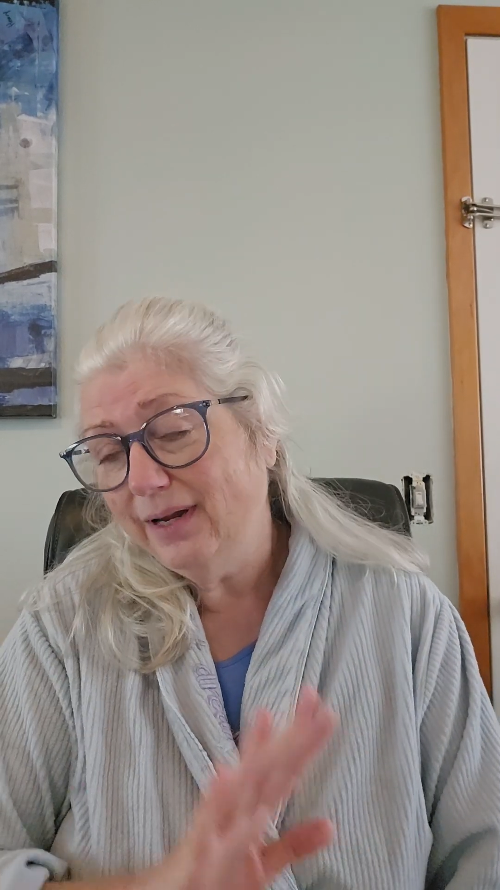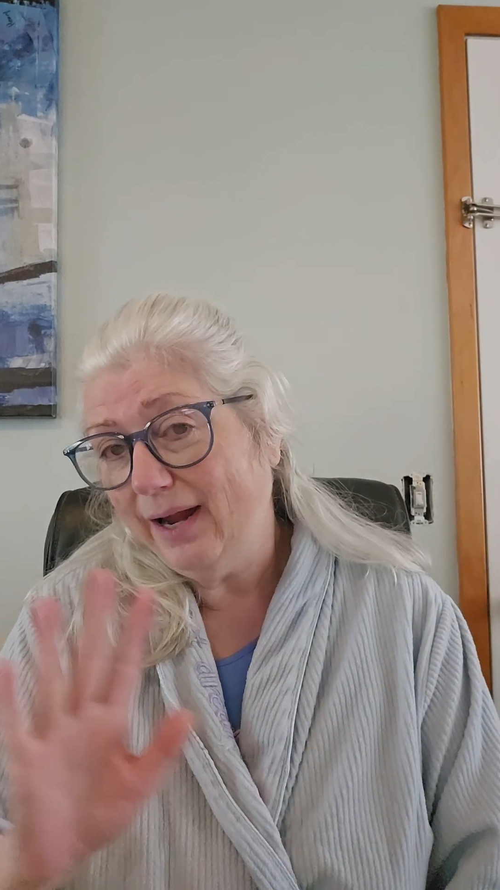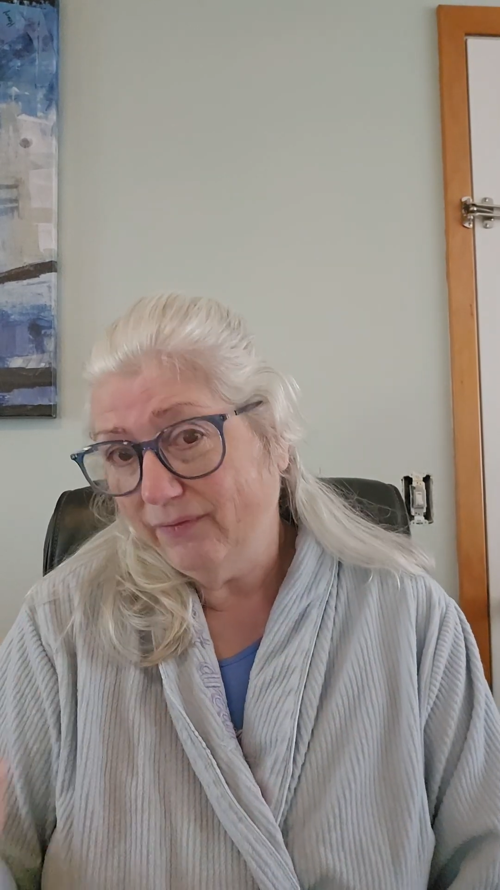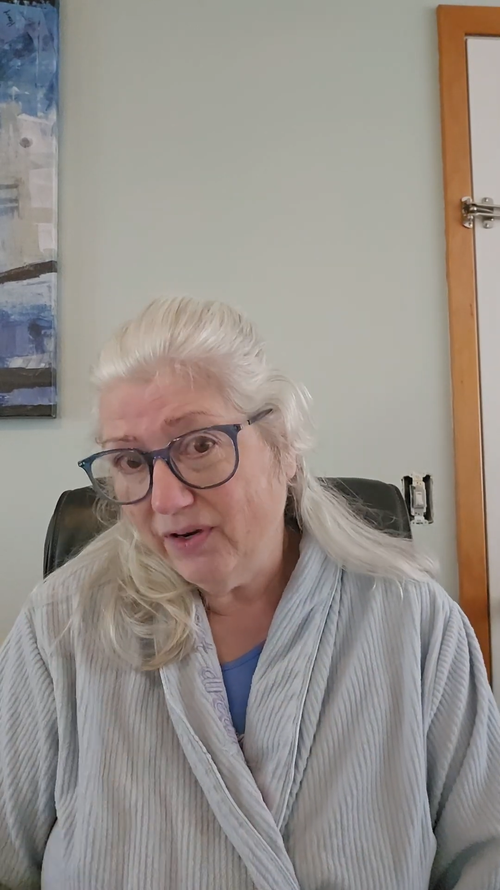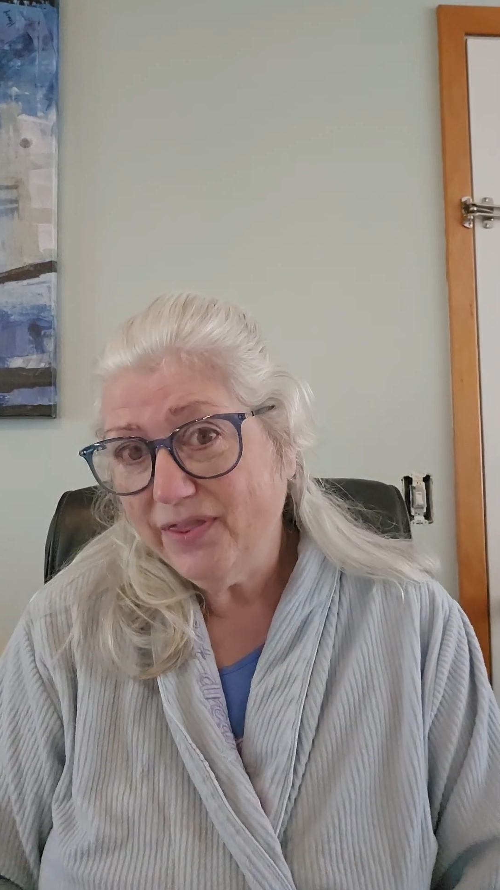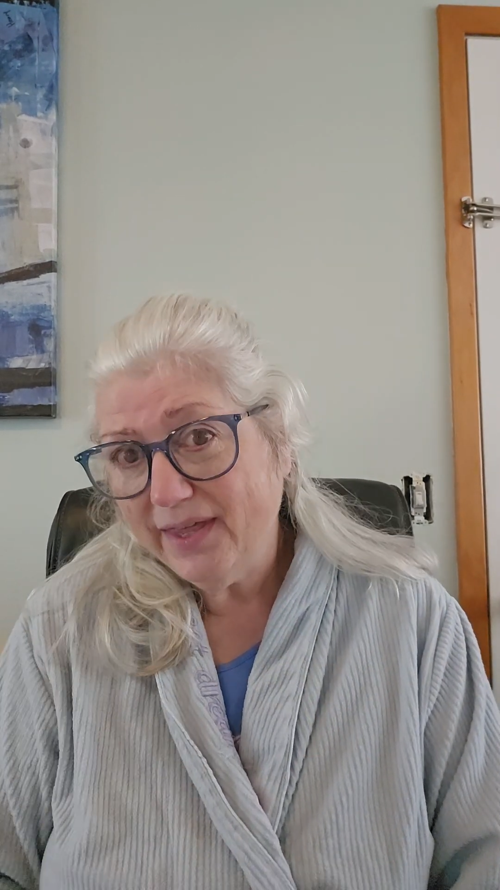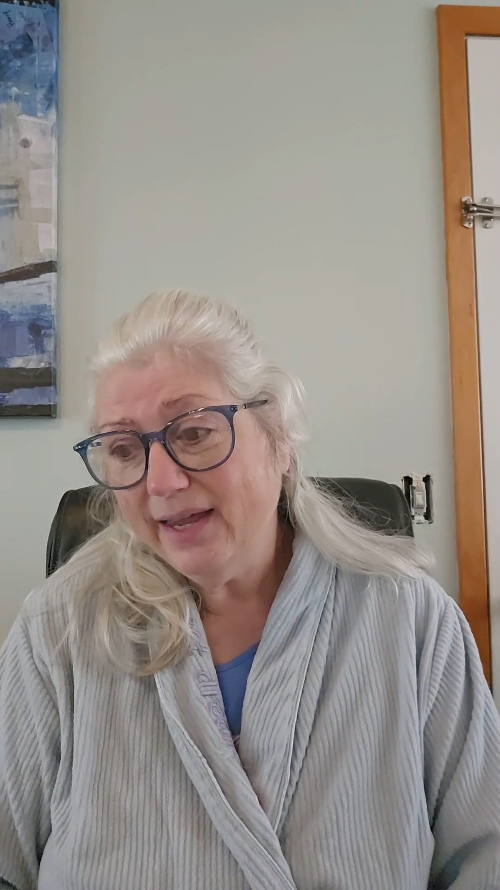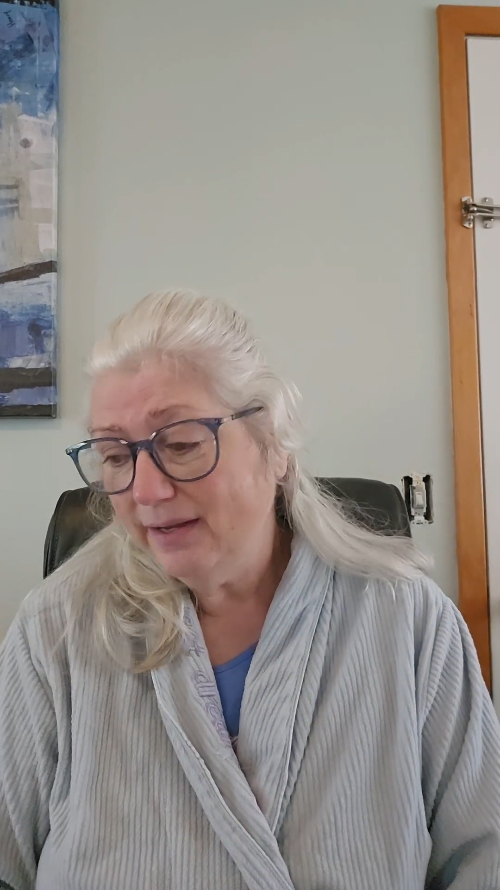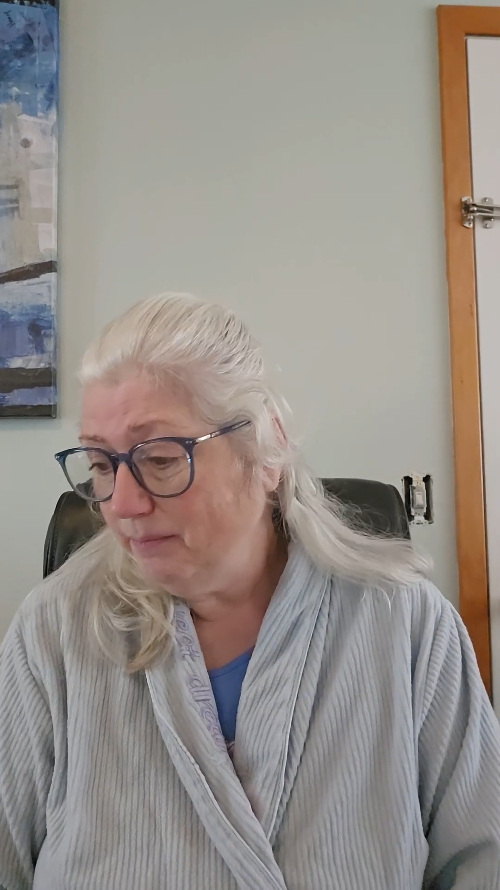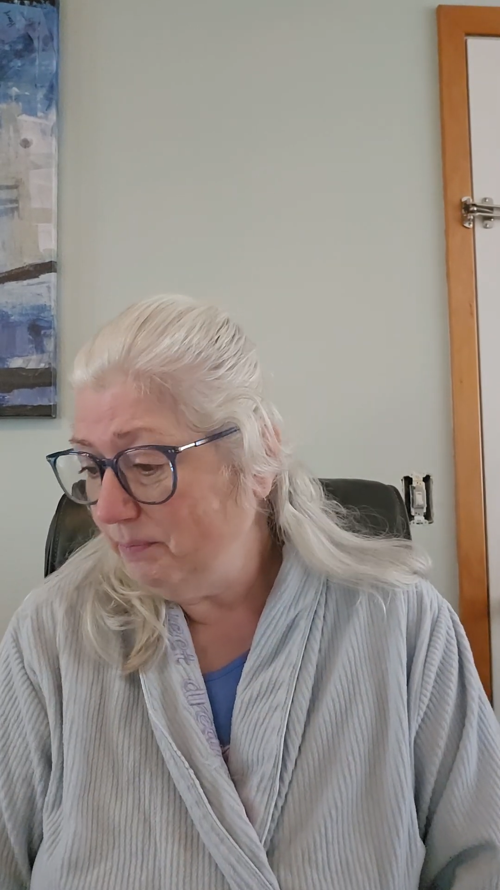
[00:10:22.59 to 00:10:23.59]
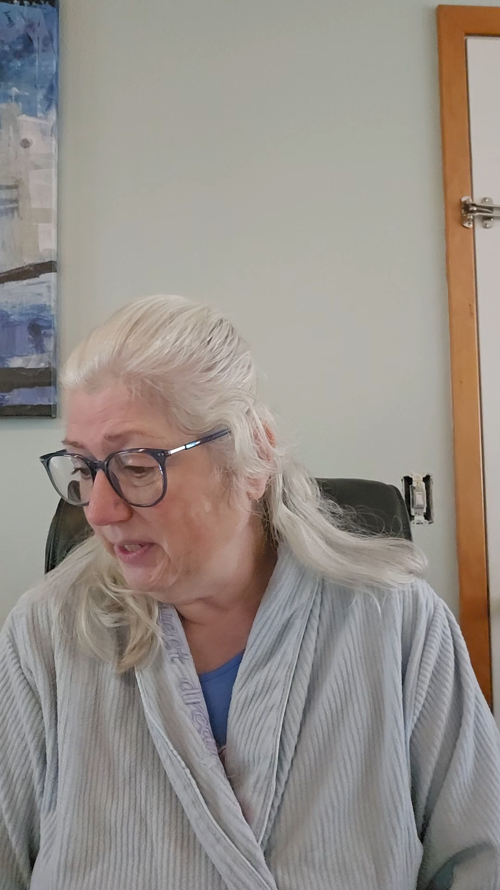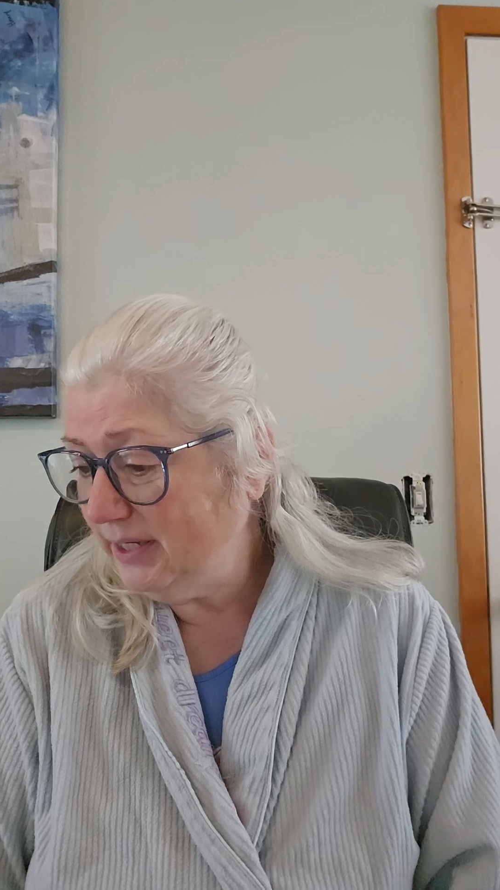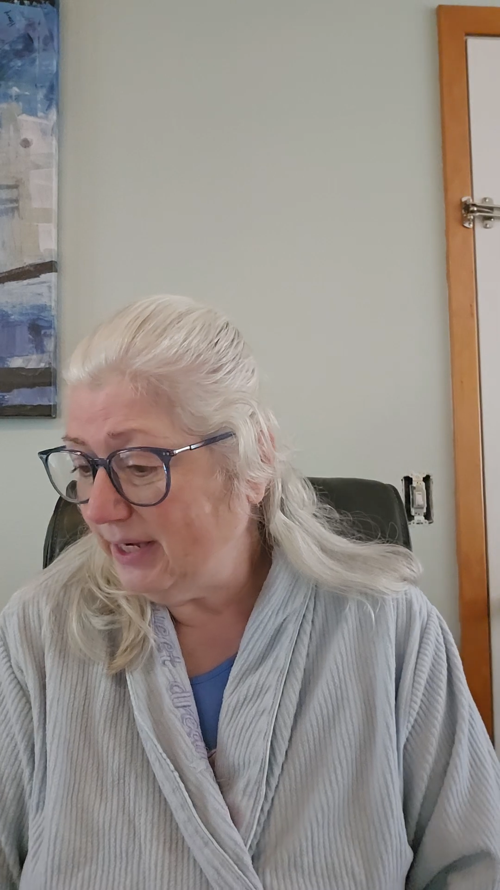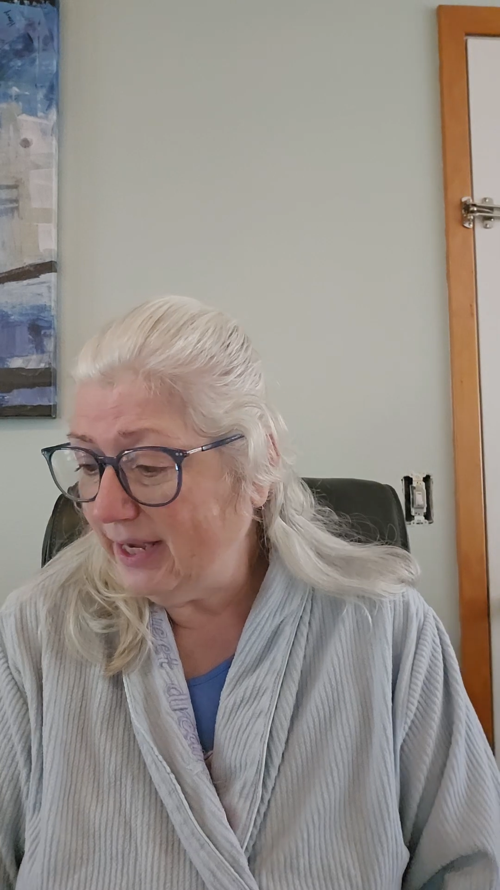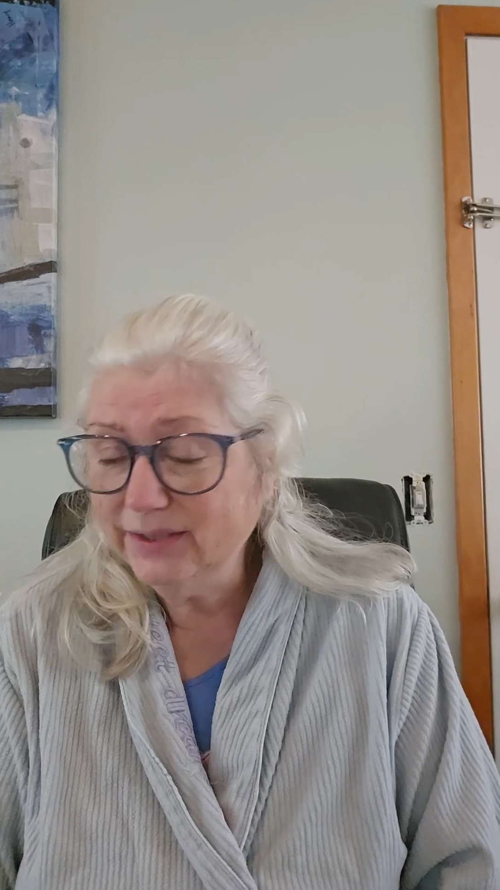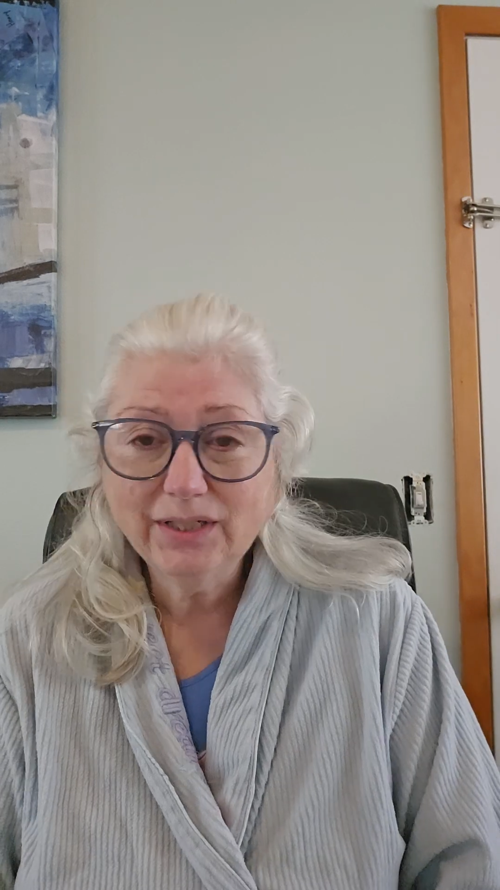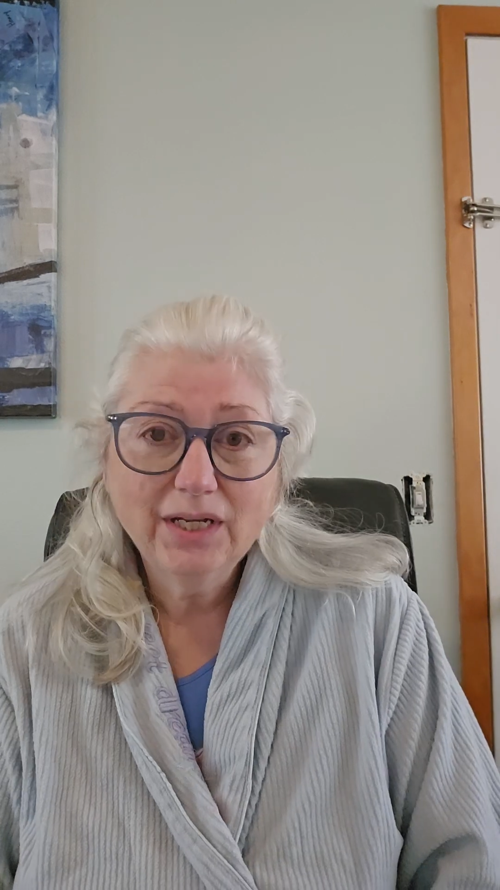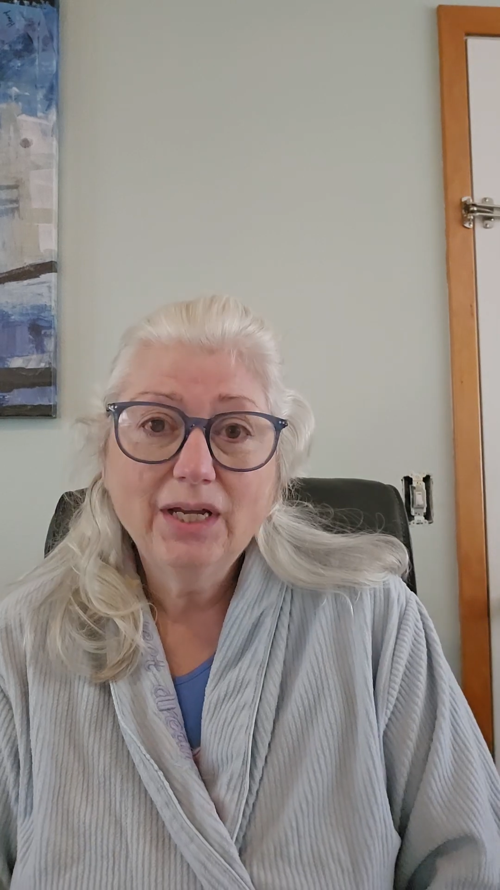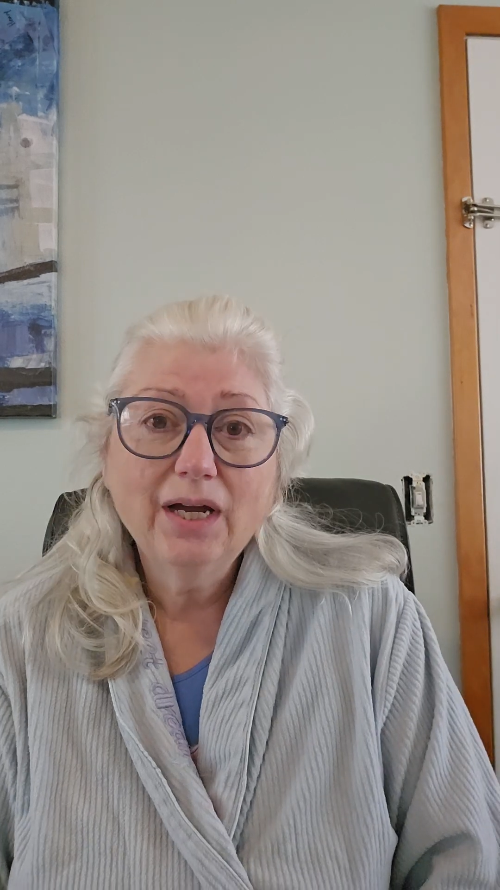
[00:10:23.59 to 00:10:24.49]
everything because